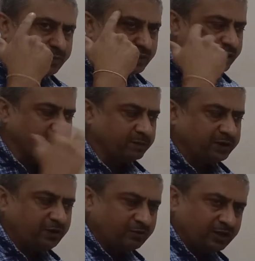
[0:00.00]
that
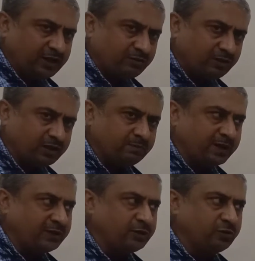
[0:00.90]
money is again sucked
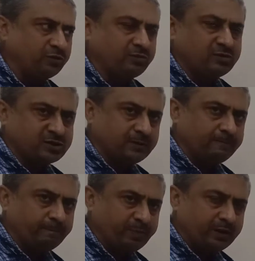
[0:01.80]
back into the
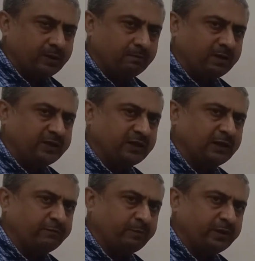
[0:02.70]
system by the
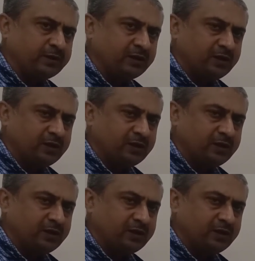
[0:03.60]
government